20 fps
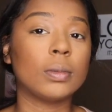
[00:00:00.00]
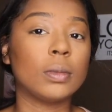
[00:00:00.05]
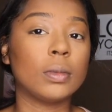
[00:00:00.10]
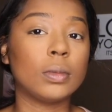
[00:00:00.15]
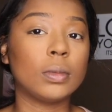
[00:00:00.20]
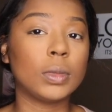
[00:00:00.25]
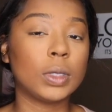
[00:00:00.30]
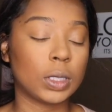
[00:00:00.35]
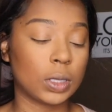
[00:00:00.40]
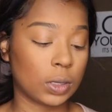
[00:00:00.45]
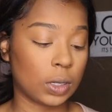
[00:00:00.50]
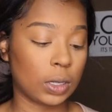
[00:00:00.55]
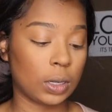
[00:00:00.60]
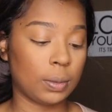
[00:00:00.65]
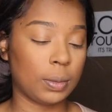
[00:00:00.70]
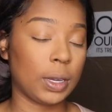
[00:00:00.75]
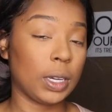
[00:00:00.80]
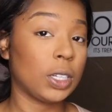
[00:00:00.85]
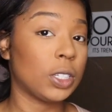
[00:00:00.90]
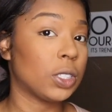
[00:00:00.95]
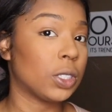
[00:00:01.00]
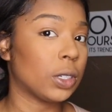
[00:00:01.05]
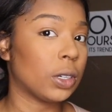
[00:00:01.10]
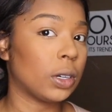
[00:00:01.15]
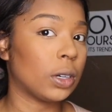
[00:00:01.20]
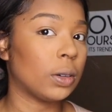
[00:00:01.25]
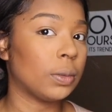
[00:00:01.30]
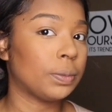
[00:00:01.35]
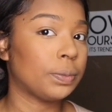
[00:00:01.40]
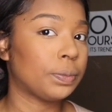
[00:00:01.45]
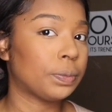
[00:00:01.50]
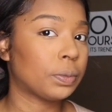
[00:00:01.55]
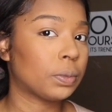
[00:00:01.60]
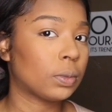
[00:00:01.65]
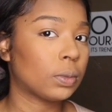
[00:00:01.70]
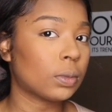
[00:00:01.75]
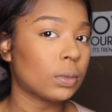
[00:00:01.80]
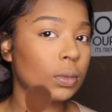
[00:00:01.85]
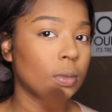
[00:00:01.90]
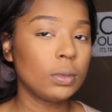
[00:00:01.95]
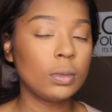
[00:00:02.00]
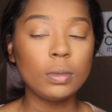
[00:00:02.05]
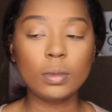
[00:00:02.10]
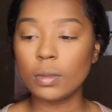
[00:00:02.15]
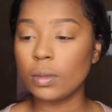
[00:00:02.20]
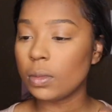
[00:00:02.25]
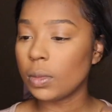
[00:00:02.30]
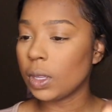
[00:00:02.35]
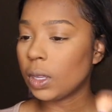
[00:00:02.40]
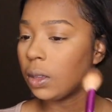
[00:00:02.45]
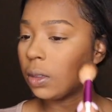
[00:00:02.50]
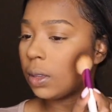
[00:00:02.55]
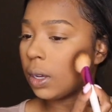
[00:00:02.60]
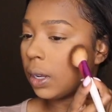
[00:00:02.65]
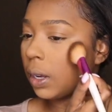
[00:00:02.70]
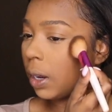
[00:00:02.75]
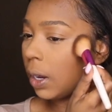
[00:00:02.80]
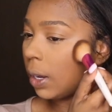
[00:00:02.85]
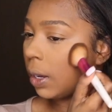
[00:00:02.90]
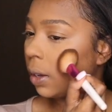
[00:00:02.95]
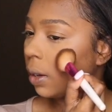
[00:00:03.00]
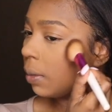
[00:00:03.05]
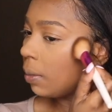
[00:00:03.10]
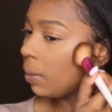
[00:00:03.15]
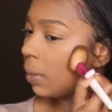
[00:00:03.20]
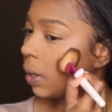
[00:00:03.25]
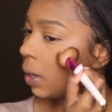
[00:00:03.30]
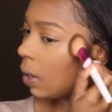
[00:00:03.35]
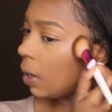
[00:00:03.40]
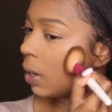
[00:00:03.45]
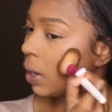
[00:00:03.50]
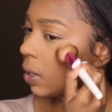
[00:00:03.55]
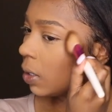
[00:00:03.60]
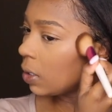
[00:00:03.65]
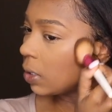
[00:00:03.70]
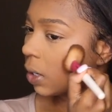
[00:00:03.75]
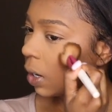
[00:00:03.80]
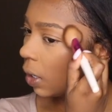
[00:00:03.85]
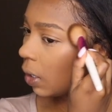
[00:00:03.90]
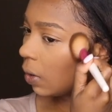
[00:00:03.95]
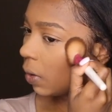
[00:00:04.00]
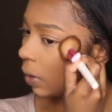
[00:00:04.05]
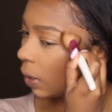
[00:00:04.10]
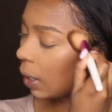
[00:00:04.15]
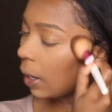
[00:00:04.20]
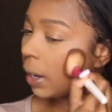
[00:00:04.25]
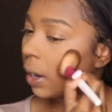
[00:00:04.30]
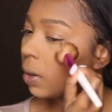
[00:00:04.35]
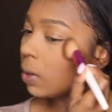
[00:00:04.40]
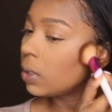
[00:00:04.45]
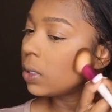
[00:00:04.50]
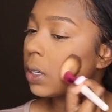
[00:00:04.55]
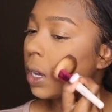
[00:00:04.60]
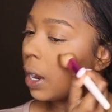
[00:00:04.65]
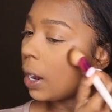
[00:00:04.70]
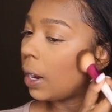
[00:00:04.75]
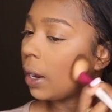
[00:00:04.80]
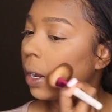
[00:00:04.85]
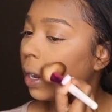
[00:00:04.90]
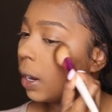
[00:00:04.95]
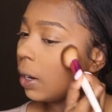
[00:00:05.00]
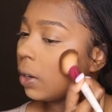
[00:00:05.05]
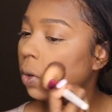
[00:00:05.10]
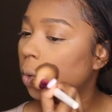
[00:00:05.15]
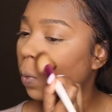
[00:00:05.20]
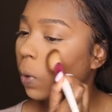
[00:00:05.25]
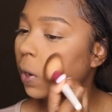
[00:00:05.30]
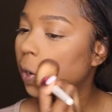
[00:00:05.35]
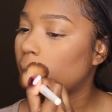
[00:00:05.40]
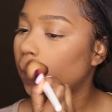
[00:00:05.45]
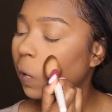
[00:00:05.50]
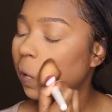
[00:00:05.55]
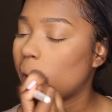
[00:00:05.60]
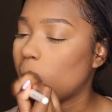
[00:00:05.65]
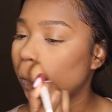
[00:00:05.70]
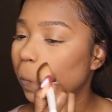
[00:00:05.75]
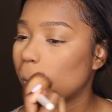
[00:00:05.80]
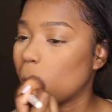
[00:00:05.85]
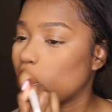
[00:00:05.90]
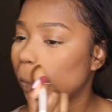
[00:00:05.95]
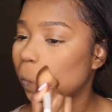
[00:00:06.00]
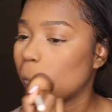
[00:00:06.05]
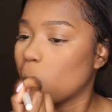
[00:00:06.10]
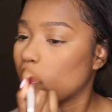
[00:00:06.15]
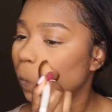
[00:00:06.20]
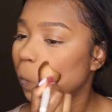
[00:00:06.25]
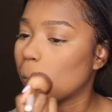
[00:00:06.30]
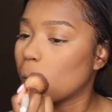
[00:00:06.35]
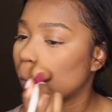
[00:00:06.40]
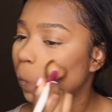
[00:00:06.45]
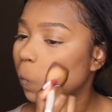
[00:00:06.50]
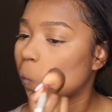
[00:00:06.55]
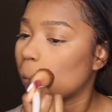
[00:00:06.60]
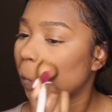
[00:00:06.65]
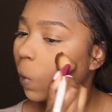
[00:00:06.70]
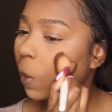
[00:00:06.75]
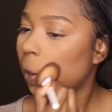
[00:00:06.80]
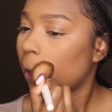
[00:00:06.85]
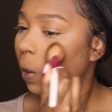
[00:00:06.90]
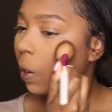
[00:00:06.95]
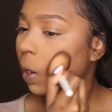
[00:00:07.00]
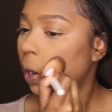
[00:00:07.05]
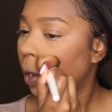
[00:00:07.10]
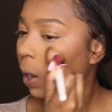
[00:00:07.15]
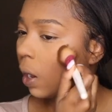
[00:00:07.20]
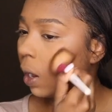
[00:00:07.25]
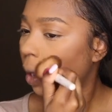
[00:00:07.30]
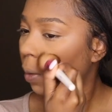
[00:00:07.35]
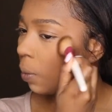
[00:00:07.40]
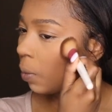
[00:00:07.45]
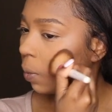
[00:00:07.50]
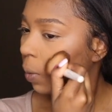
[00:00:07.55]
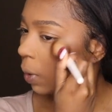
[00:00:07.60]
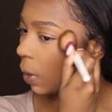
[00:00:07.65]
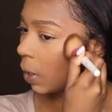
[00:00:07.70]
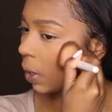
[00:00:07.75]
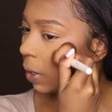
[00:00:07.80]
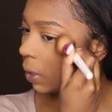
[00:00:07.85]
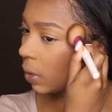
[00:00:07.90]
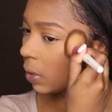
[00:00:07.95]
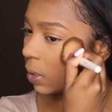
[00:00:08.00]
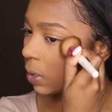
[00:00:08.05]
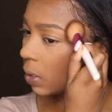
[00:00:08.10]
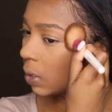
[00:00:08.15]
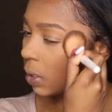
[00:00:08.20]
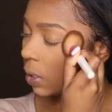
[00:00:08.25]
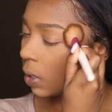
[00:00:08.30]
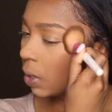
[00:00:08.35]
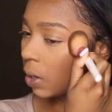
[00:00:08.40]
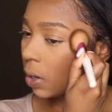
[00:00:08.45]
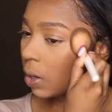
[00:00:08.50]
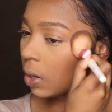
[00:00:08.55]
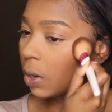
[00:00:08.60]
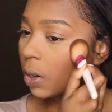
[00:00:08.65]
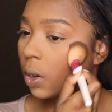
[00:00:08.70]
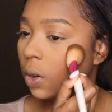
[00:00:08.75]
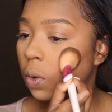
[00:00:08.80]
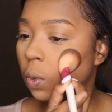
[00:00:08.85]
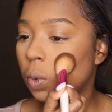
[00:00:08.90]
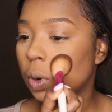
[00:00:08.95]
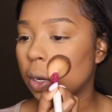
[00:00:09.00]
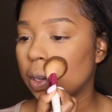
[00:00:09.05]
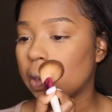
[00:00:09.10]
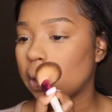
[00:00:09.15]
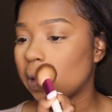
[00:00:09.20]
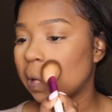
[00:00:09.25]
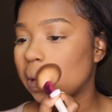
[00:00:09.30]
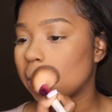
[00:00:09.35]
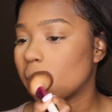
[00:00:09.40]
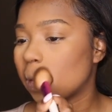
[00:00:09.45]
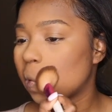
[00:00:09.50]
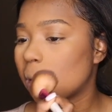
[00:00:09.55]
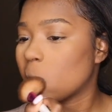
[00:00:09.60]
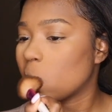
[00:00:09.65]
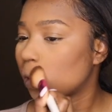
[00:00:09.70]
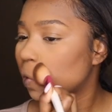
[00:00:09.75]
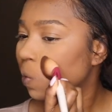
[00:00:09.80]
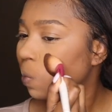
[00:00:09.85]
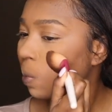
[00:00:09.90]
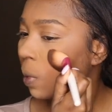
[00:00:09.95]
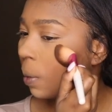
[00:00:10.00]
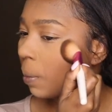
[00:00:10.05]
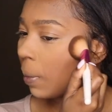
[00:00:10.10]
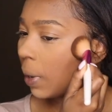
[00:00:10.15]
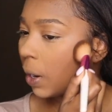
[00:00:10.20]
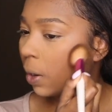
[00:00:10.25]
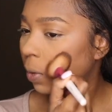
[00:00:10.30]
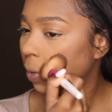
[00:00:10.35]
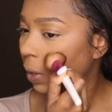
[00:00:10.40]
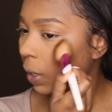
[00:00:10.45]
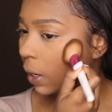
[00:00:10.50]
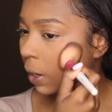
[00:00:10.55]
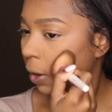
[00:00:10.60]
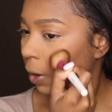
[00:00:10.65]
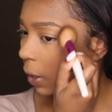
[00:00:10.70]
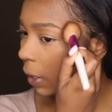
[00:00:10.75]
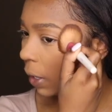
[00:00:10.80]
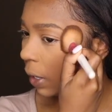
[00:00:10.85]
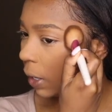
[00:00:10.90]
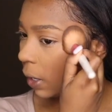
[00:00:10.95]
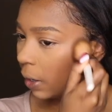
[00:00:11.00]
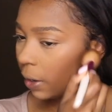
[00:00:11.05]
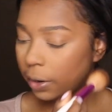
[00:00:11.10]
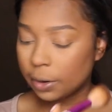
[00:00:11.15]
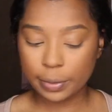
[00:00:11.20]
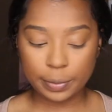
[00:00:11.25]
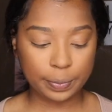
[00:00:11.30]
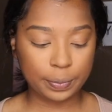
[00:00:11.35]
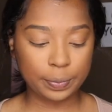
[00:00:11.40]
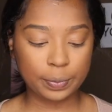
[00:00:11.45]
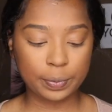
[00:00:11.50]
I'm just gonna make sure that I am starting on the outside, kind of working it upwards, working it towards my mouth area here.